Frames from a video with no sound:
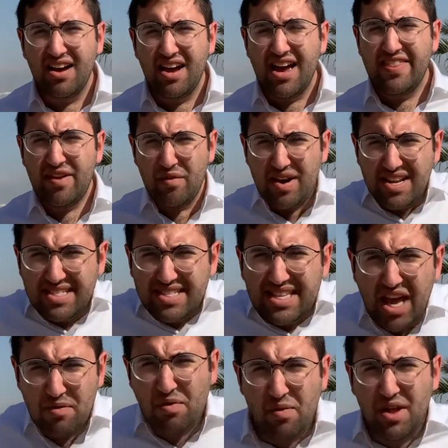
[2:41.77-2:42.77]
They already said
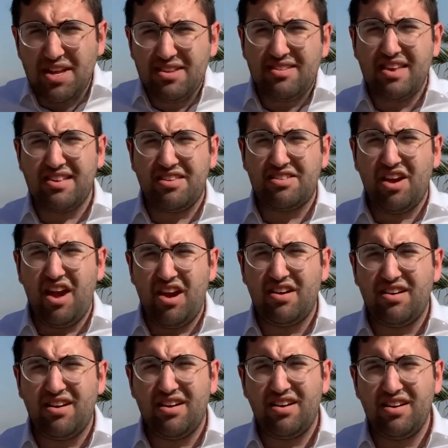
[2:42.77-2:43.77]
we're willing to take the
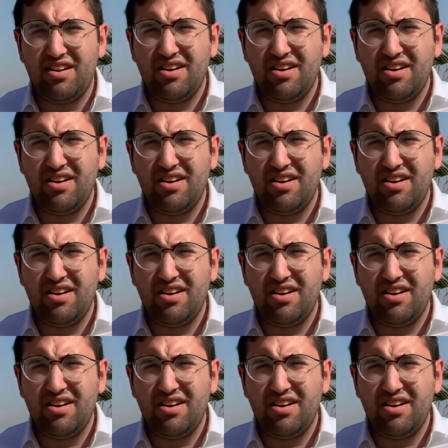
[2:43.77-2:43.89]
Torah.